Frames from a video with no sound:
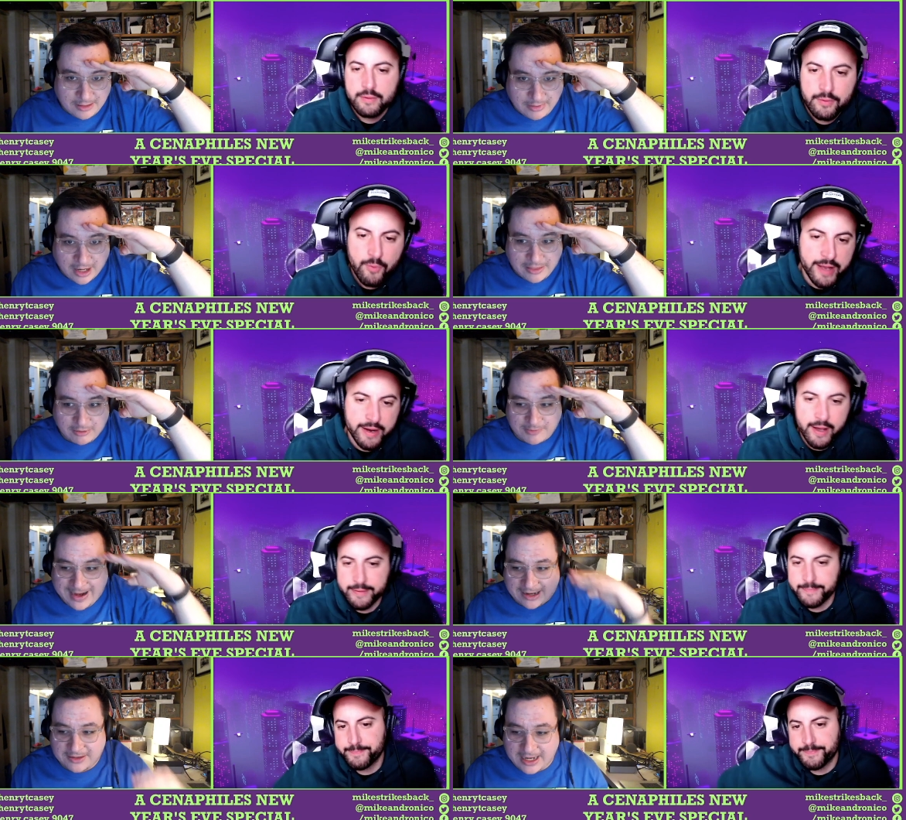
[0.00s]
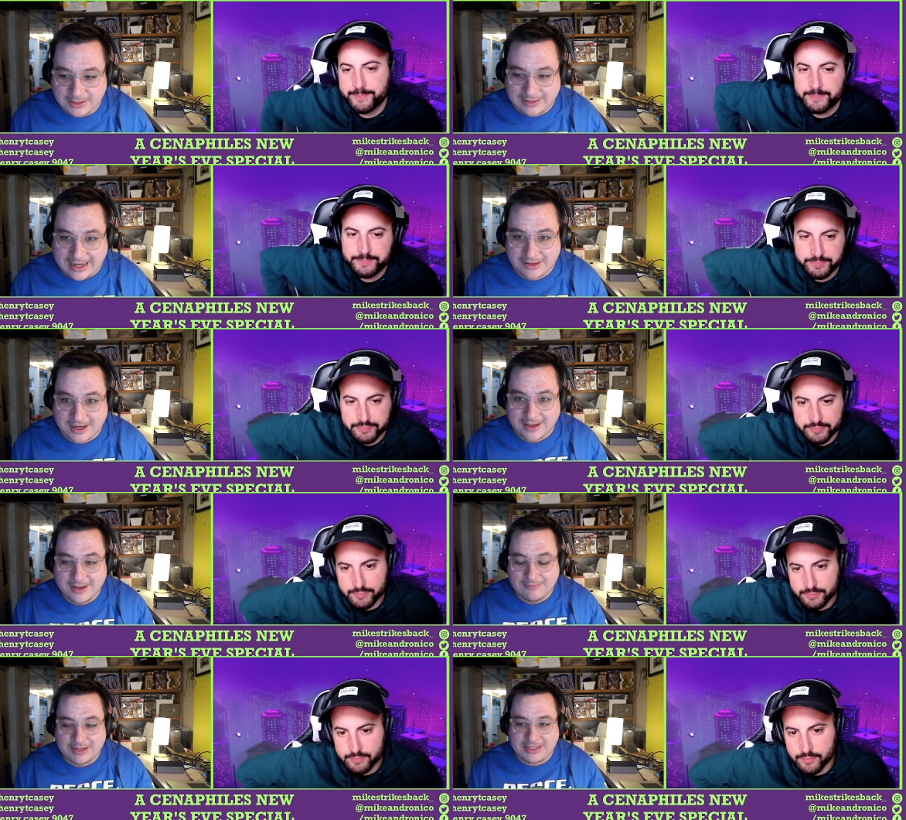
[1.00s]
Speaker 1: because he was backstage last night.
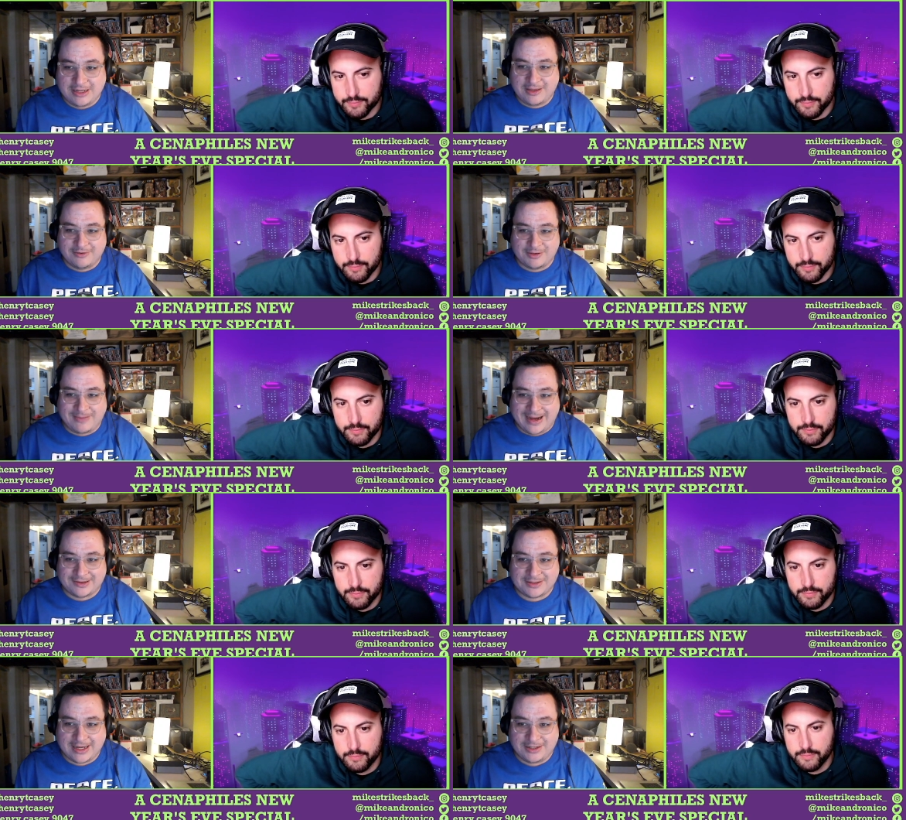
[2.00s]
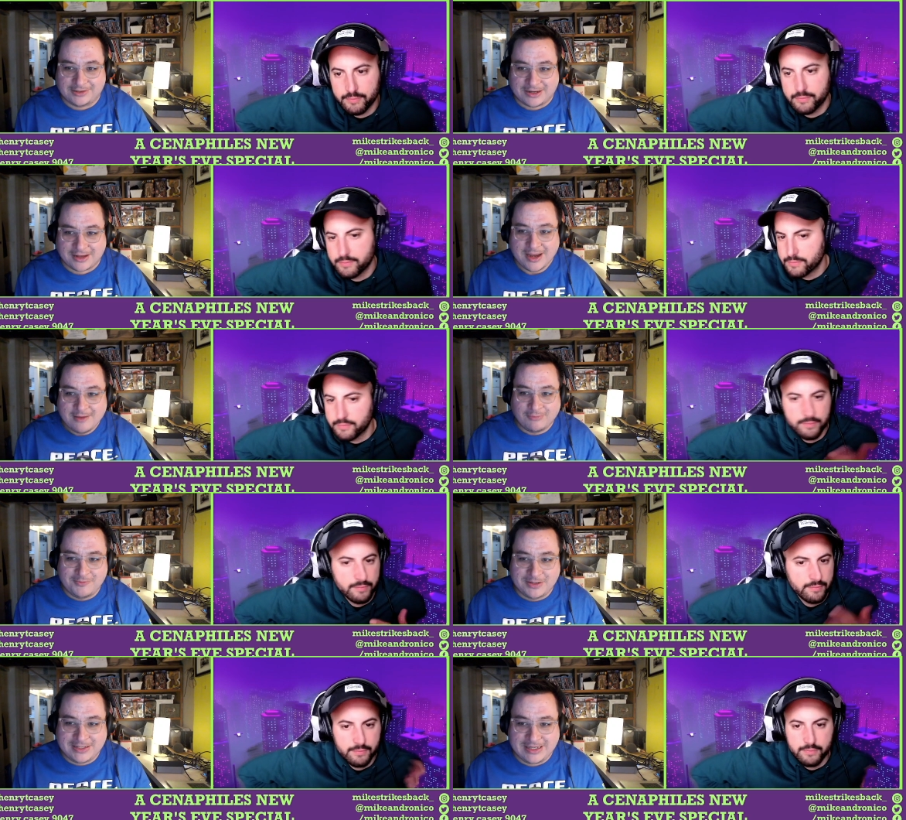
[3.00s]
Batista was backstage last night.
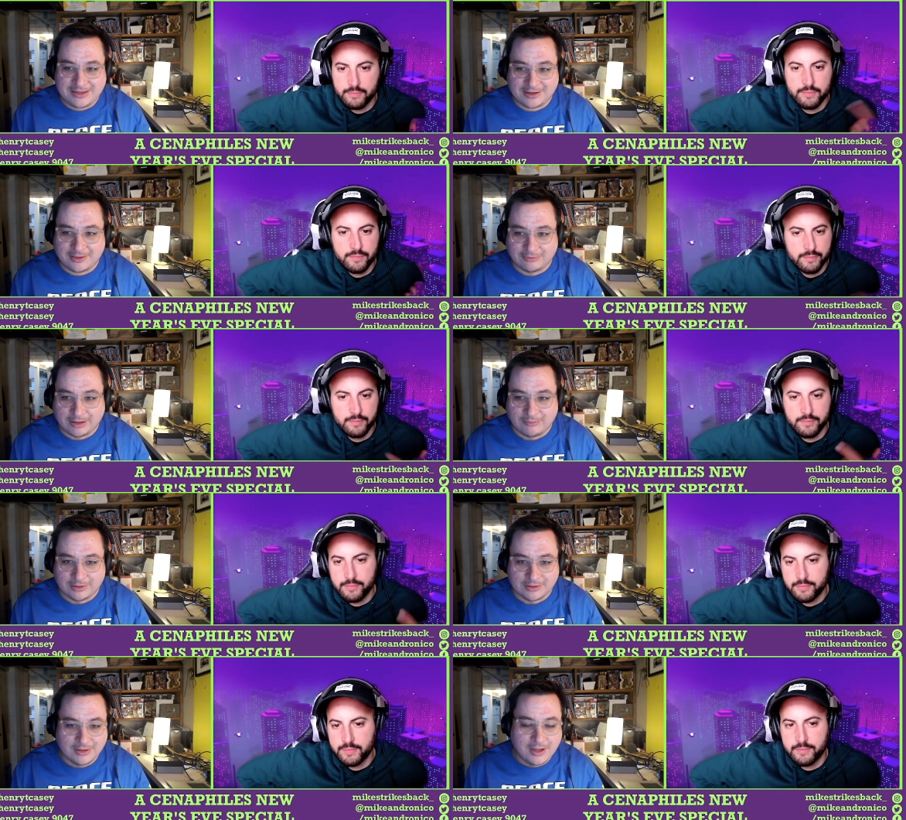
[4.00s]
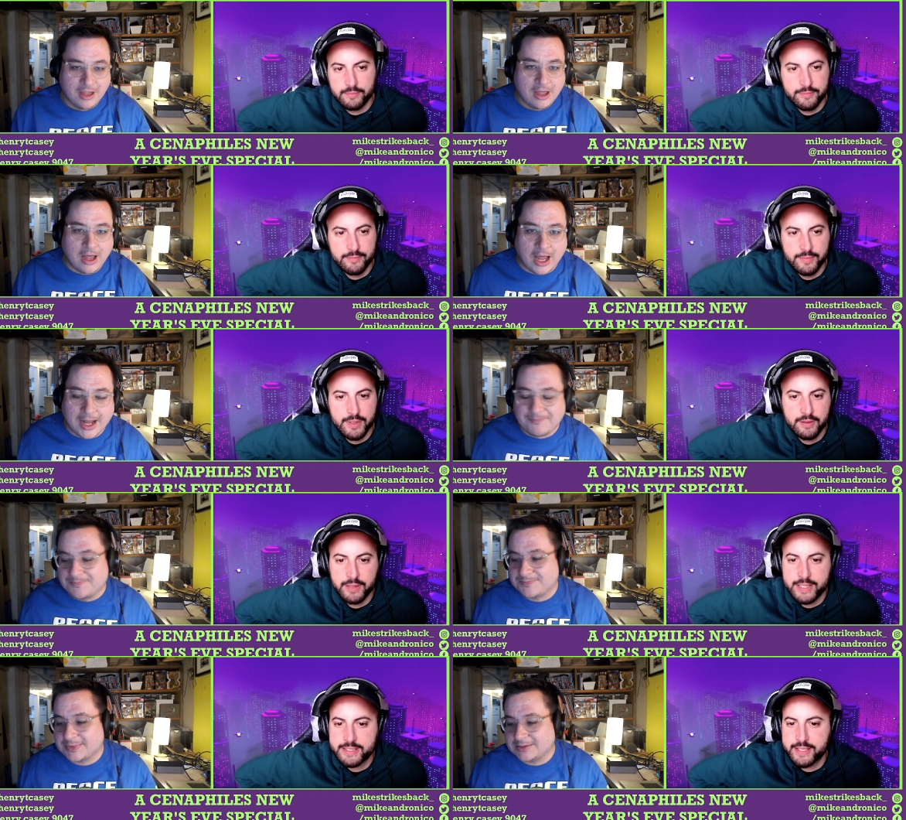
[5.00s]
Put Batista in the rumble. Um, Let's
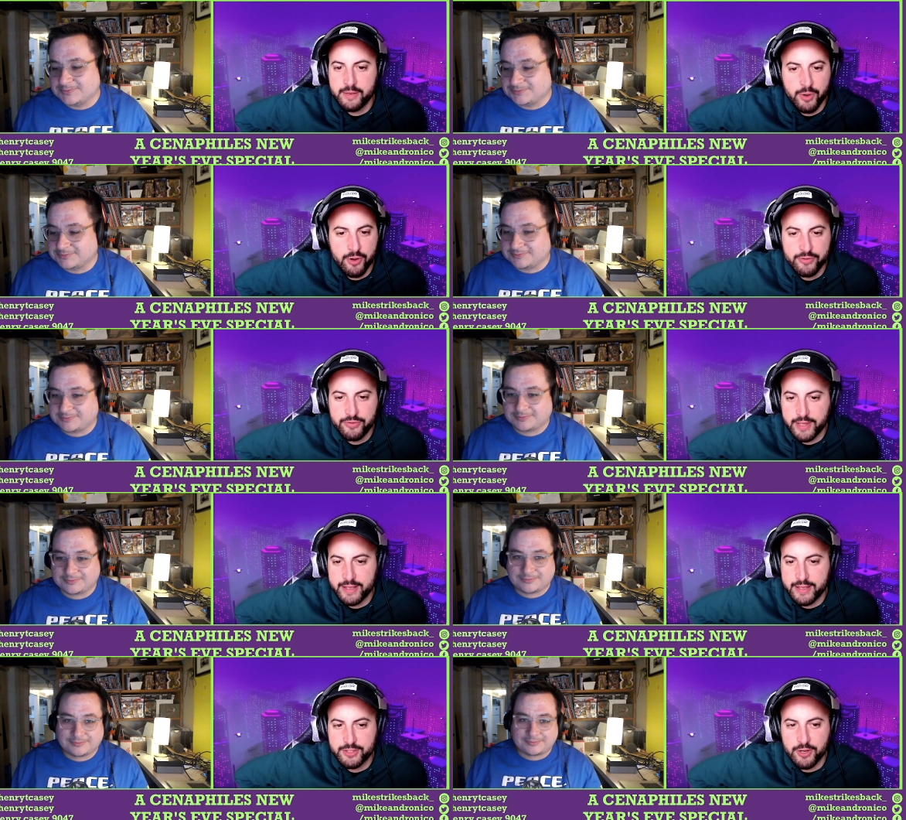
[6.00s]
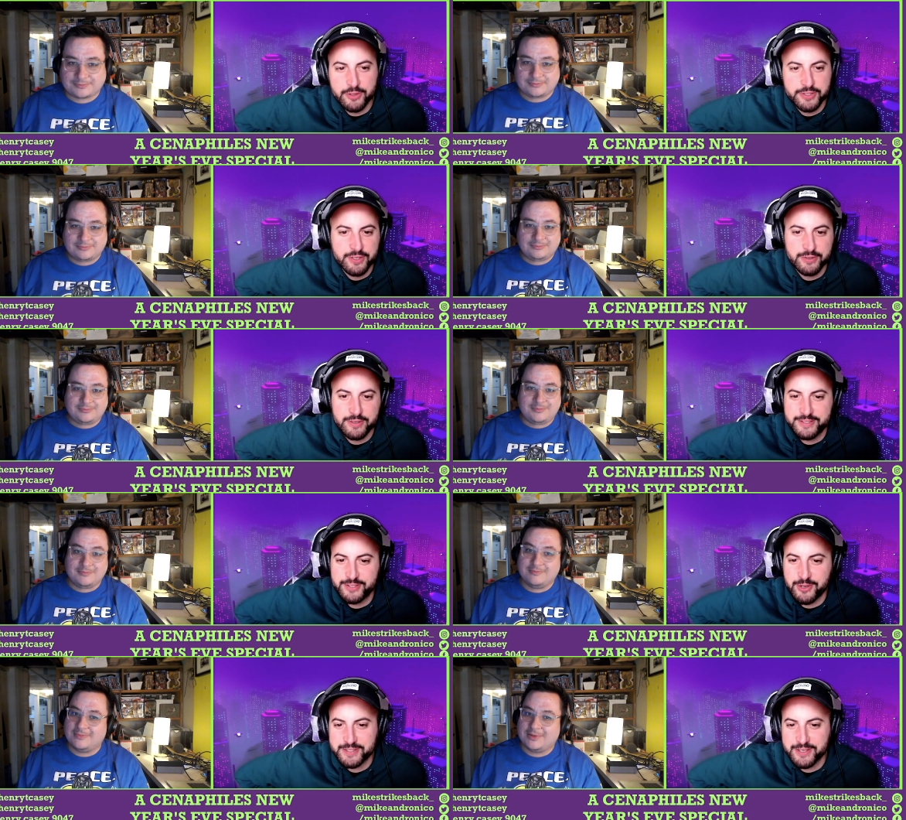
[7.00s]
Speaker 2: get them both. Let, Solo Sikoa, Solo
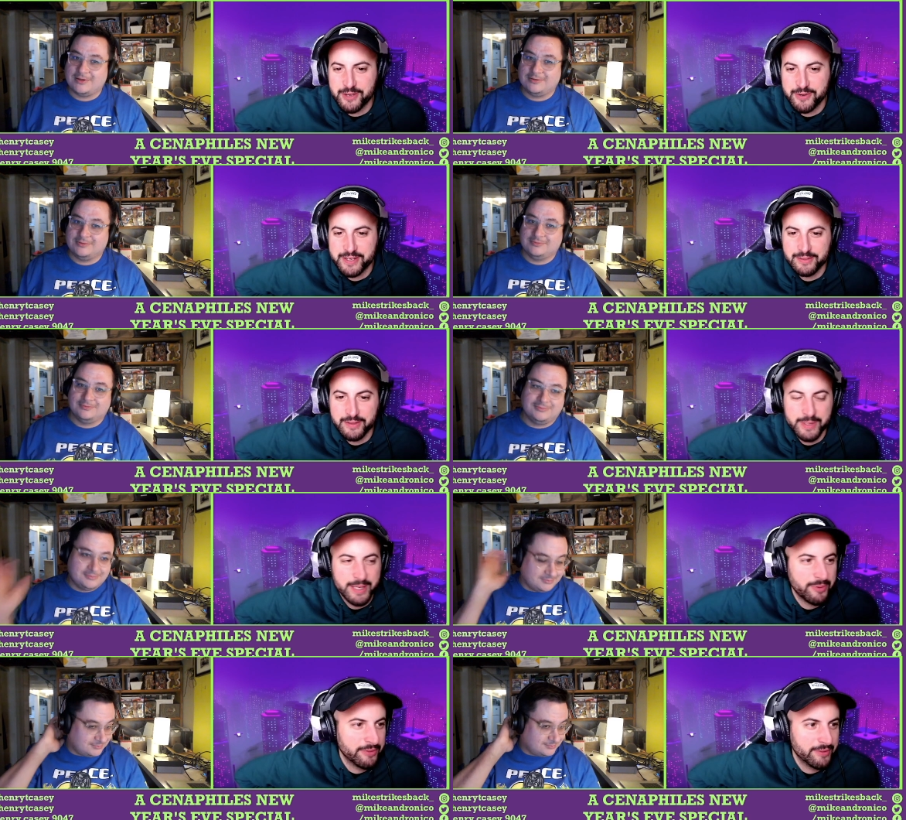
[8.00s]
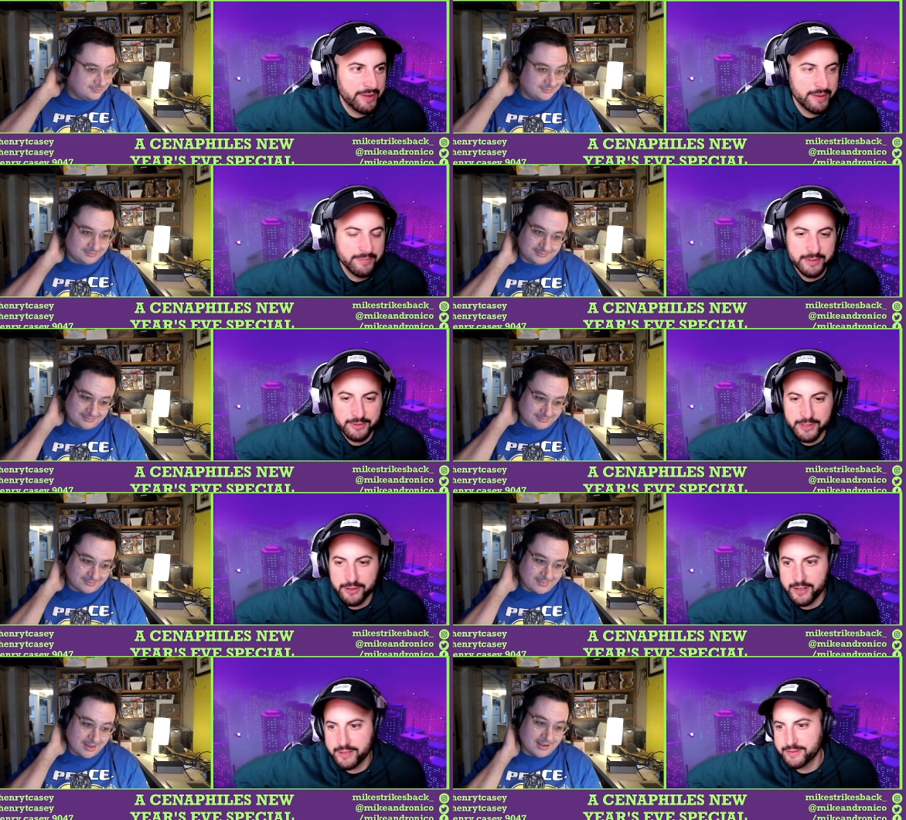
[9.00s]
Sikoa could eliminate both of them. It'll be great.
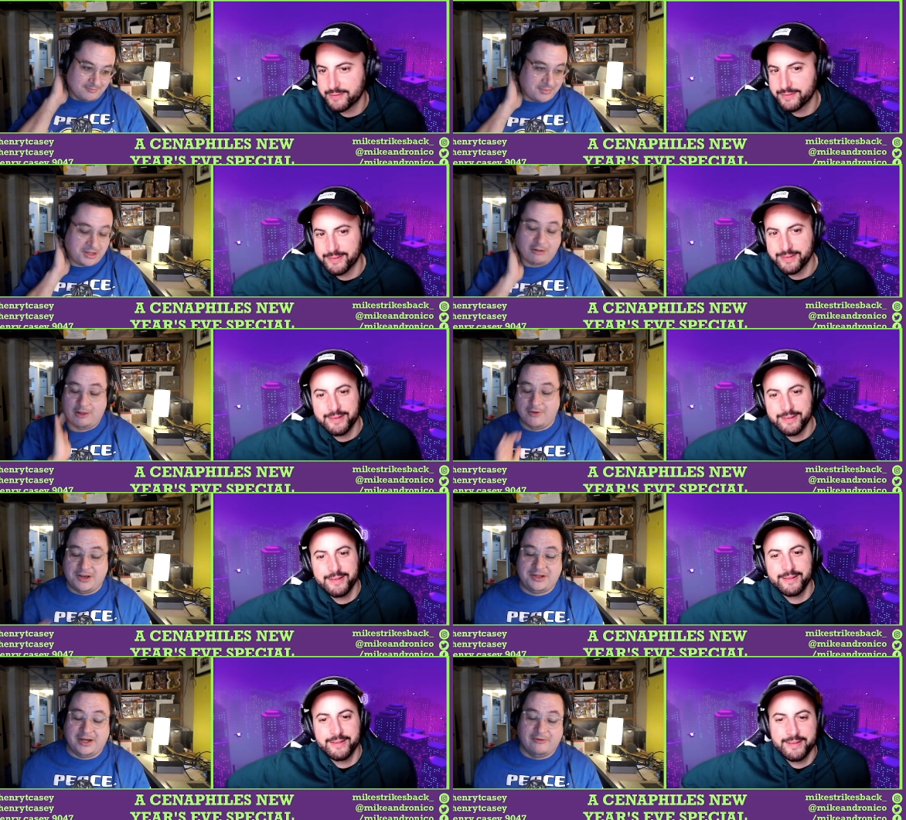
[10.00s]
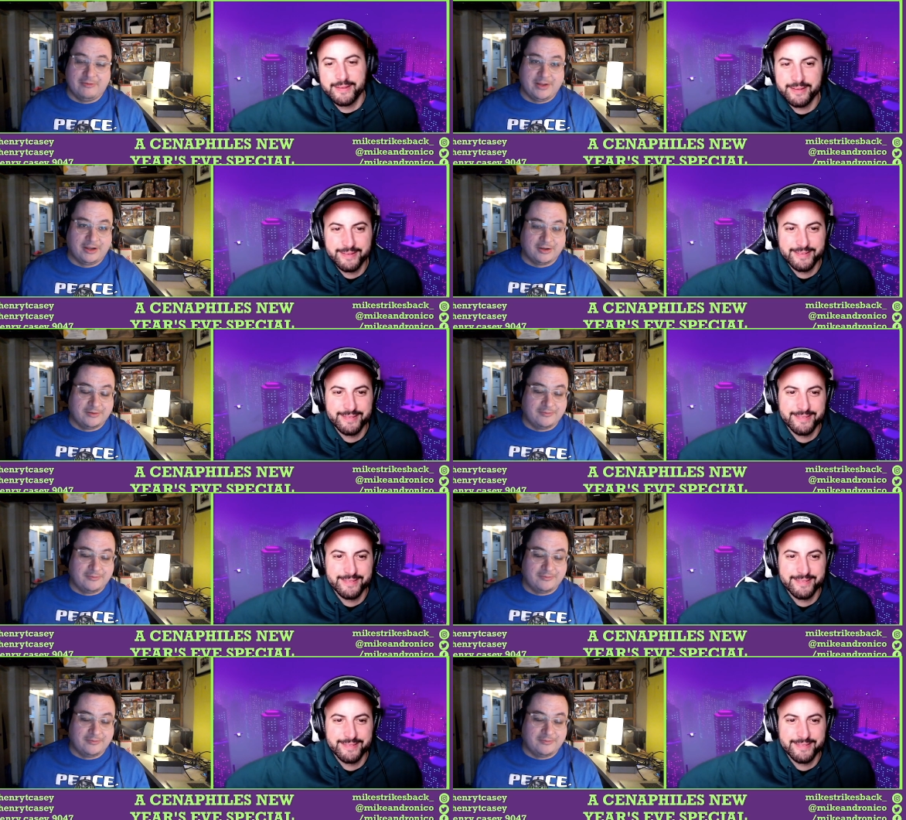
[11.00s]
Speaker 1: Solo and Cena would be a good